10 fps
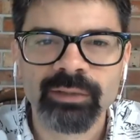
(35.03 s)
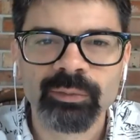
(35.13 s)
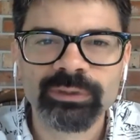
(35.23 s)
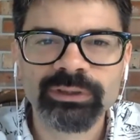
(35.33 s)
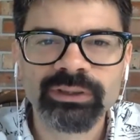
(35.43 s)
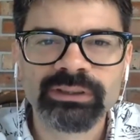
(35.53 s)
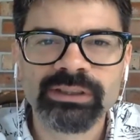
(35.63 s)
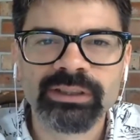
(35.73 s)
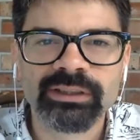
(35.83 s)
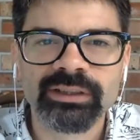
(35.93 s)
would you
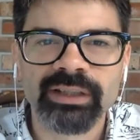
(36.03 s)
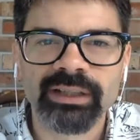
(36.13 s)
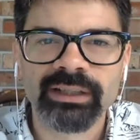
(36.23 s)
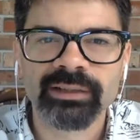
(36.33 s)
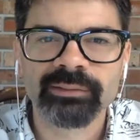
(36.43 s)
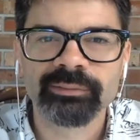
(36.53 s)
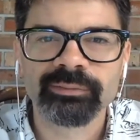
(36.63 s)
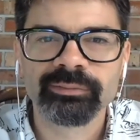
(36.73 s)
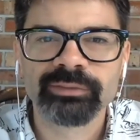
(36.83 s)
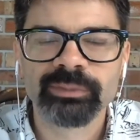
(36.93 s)
consider uh,
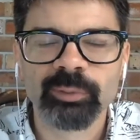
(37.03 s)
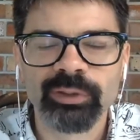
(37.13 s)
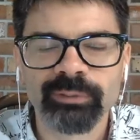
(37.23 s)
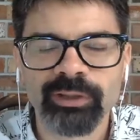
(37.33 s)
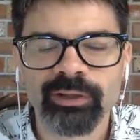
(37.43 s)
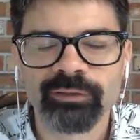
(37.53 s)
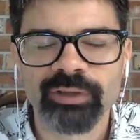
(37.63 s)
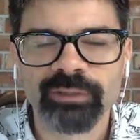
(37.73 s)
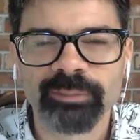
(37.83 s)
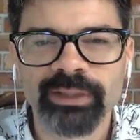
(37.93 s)
supporting me over
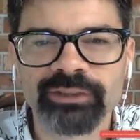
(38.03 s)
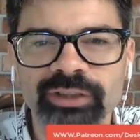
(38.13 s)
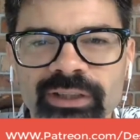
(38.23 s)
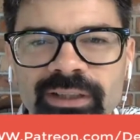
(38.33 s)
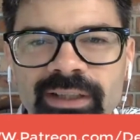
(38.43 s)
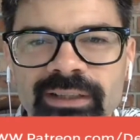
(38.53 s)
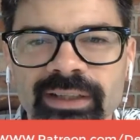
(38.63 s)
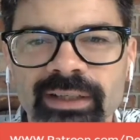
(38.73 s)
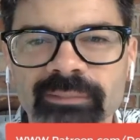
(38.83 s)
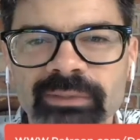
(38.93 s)
on
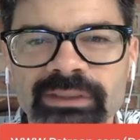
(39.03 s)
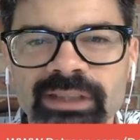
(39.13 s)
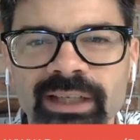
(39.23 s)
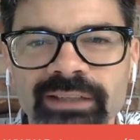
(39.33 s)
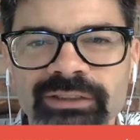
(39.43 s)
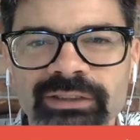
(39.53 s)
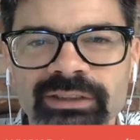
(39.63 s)
patreon.com slash